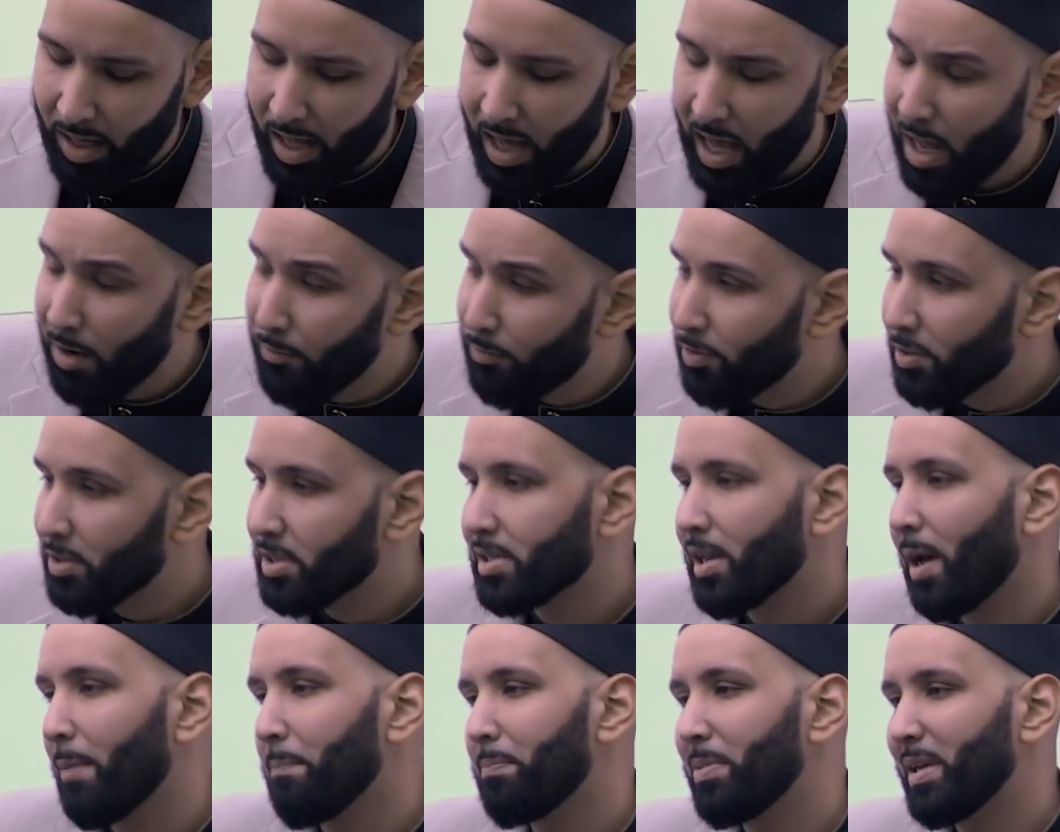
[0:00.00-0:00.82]
And for
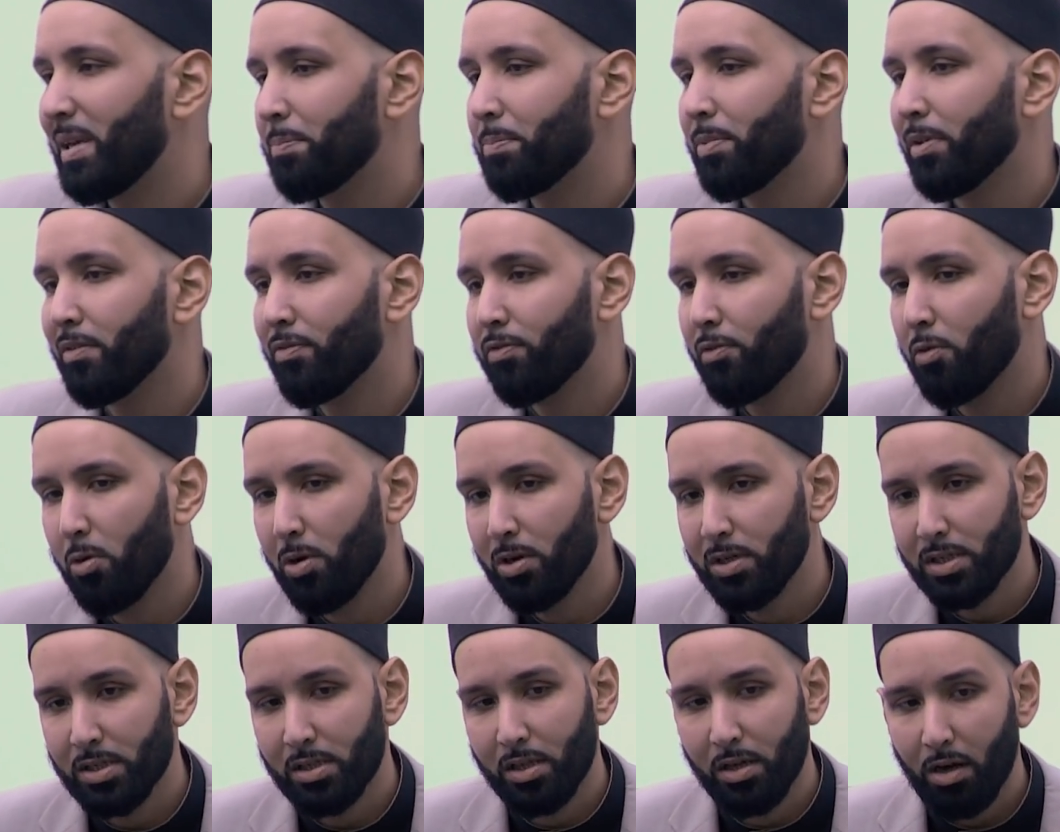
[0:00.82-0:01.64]
some people, of
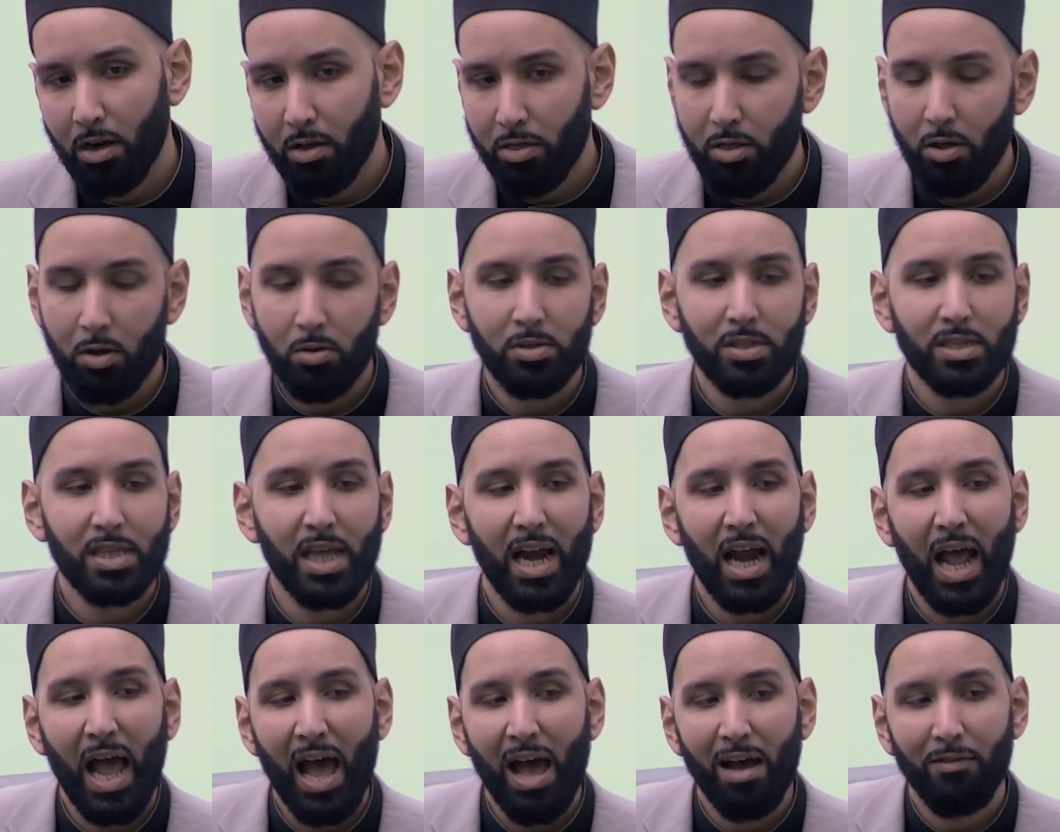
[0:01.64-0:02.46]
course, there are those
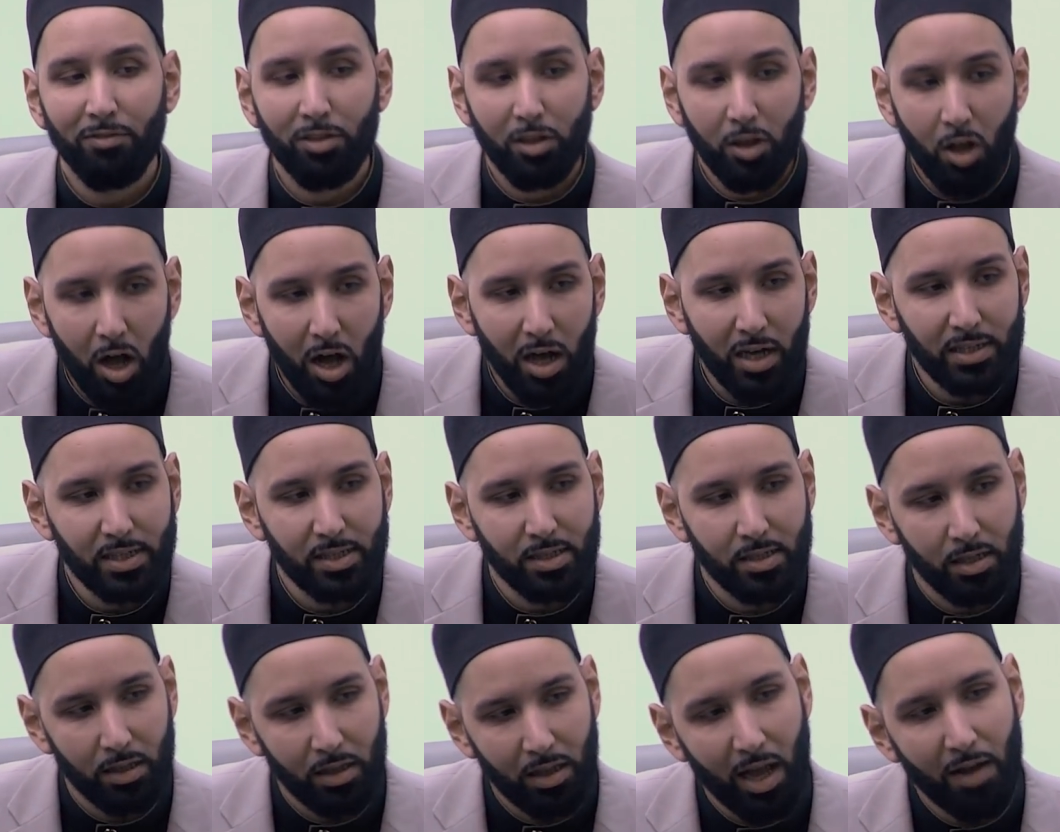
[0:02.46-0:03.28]
that have
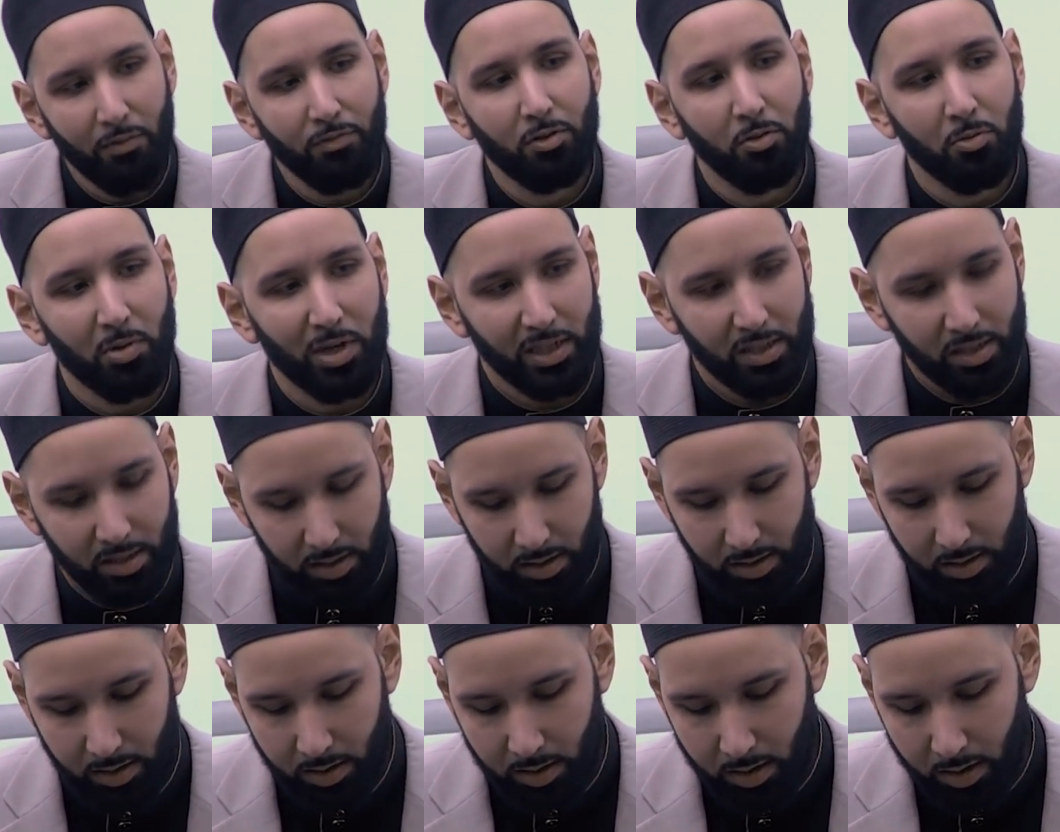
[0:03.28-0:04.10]
lost loved
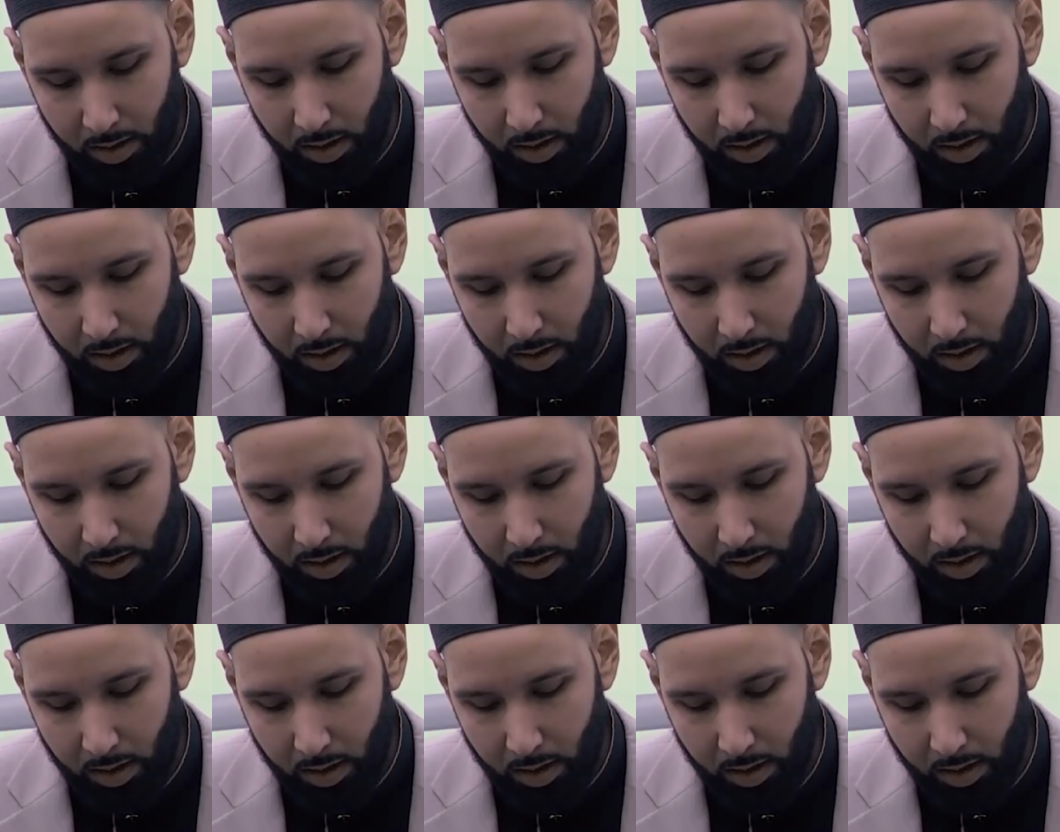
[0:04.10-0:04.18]
ones,